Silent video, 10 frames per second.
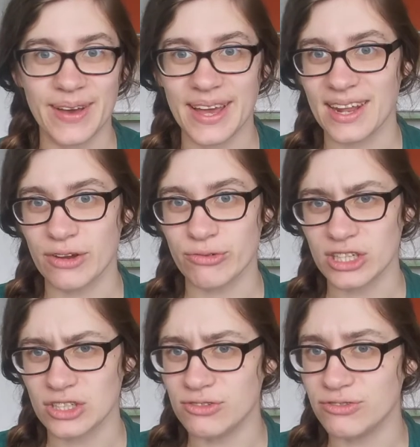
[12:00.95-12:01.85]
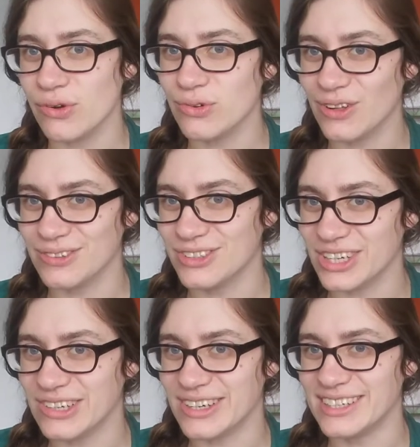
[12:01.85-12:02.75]
by like Russian folk
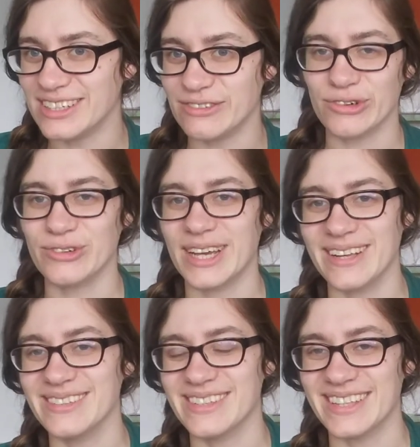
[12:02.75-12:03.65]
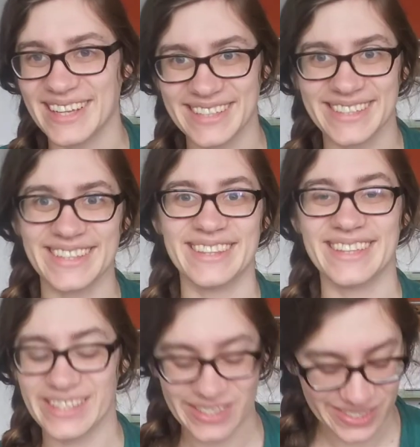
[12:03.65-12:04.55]
culture and folk tales and things,
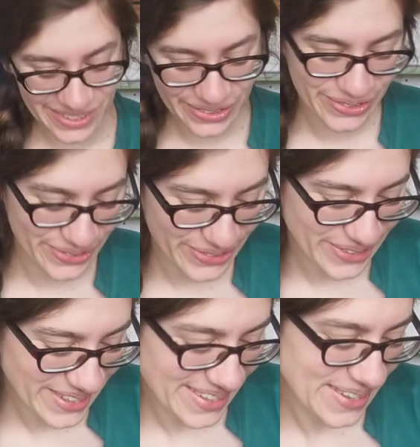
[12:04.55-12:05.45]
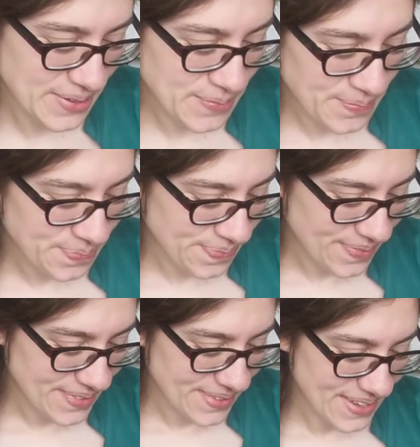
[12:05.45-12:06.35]
and they're so cool.
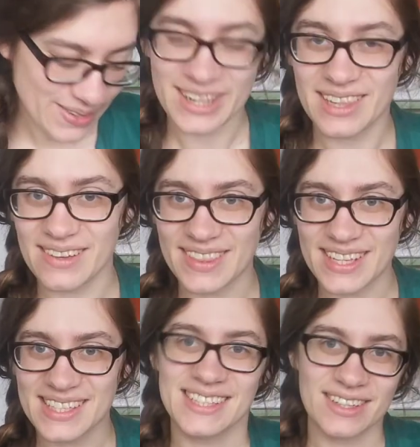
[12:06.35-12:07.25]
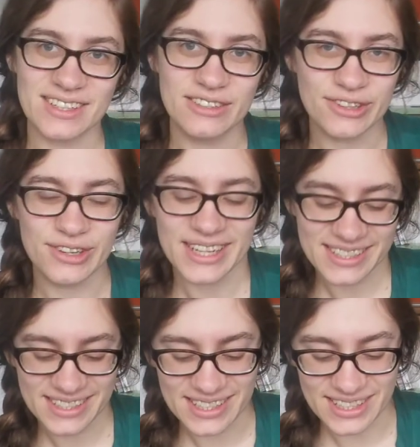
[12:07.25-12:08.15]
And I want to live in this enchanted
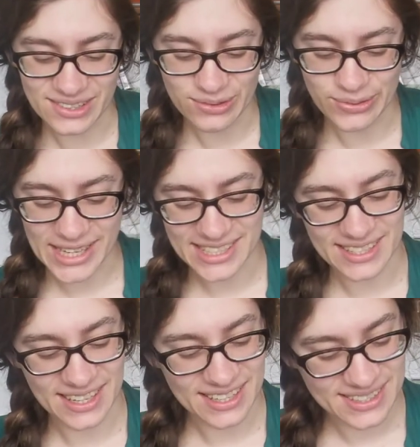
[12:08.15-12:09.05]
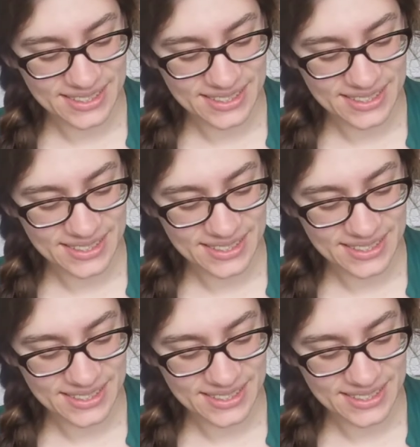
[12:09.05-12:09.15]
forest in a little witch's hut.